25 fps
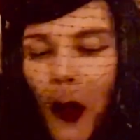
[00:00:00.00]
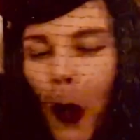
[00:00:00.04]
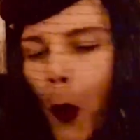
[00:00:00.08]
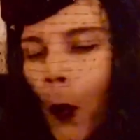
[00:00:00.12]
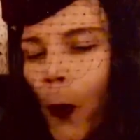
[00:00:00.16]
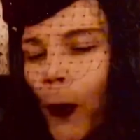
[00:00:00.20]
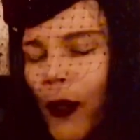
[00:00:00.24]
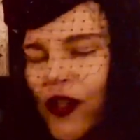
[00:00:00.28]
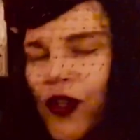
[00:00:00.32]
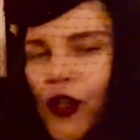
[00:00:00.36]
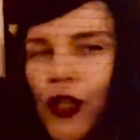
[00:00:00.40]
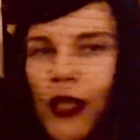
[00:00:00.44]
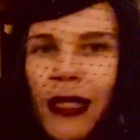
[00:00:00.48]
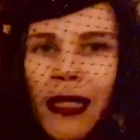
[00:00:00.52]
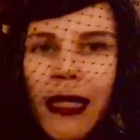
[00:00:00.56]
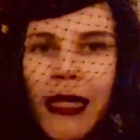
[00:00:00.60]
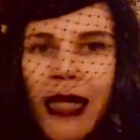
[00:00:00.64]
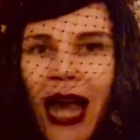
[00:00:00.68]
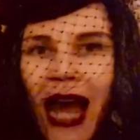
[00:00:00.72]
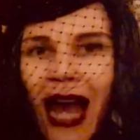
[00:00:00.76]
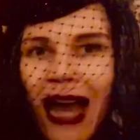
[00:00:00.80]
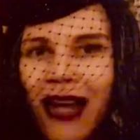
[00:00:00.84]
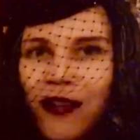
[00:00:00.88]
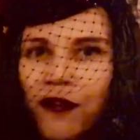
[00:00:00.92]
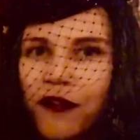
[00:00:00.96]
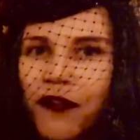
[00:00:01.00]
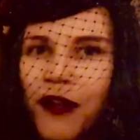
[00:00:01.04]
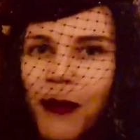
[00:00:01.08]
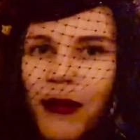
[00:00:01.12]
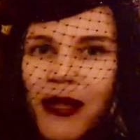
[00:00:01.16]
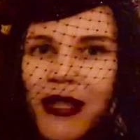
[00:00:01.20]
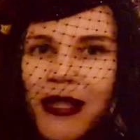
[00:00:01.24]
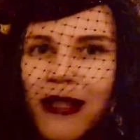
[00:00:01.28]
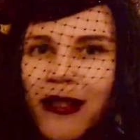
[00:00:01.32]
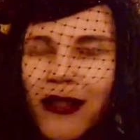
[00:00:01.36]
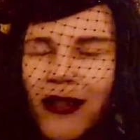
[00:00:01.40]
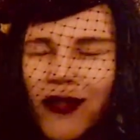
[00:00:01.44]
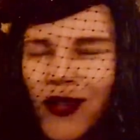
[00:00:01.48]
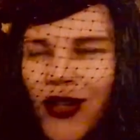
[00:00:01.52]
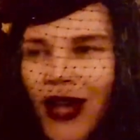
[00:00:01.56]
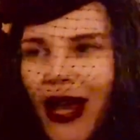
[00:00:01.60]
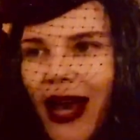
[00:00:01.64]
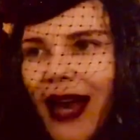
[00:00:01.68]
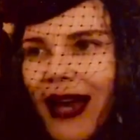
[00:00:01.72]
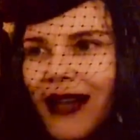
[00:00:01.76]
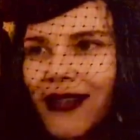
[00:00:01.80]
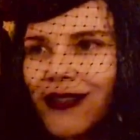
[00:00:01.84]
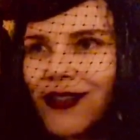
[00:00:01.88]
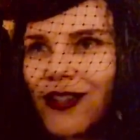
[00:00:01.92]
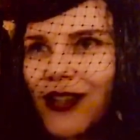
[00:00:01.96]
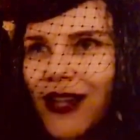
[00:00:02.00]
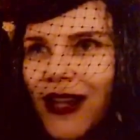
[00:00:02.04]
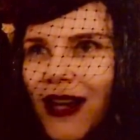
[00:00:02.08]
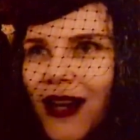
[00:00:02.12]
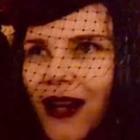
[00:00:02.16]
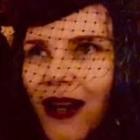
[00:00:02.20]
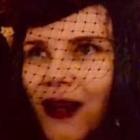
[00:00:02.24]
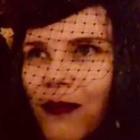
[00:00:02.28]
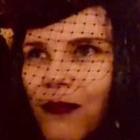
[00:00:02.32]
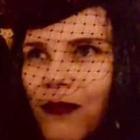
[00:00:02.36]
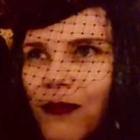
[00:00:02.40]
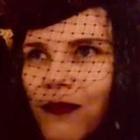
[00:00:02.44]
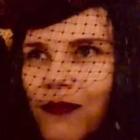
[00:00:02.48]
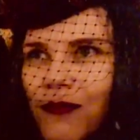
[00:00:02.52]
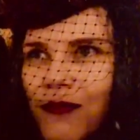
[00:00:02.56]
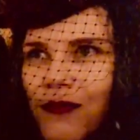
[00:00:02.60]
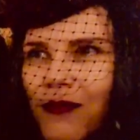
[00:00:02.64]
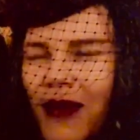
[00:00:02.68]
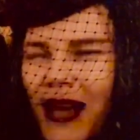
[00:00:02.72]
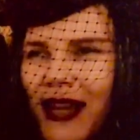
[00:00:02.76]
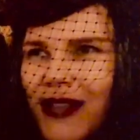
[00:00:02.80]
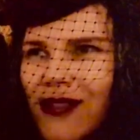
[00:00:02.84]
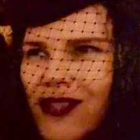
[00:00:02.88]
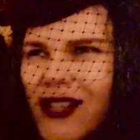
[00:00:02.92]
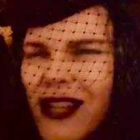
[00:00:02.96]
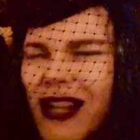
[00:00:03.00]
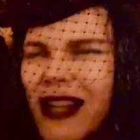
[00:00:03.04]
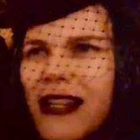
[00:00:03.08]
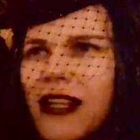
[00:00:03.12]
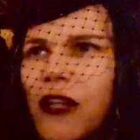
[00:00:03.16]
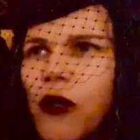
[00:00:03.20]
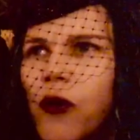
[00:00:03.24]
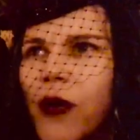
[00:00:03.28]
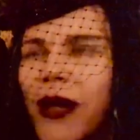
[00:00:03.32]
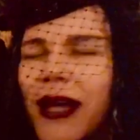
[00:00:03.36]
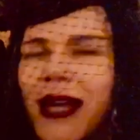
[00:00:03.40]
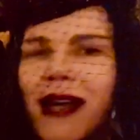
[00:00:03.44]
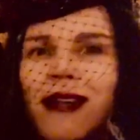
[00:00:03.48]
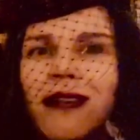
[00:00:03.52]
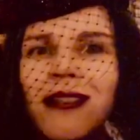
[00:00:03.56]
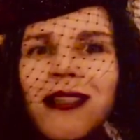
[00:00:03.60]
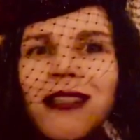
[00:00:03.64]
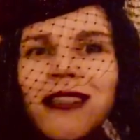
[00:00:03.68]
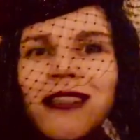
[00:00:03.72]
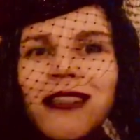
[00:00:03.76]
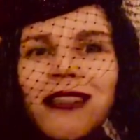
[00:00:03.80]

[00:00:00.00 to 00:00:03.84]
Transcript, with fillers: witchy and feminist and um, and slightly queer.